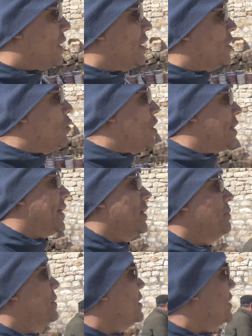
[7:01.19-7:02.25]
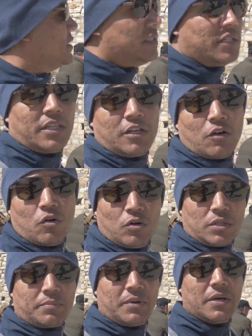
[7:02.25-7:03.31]
we're walking up into the
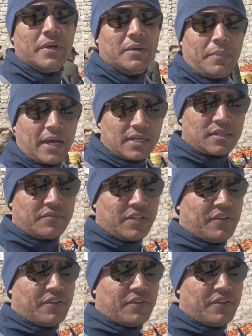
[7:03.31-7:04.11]
old Berber part of the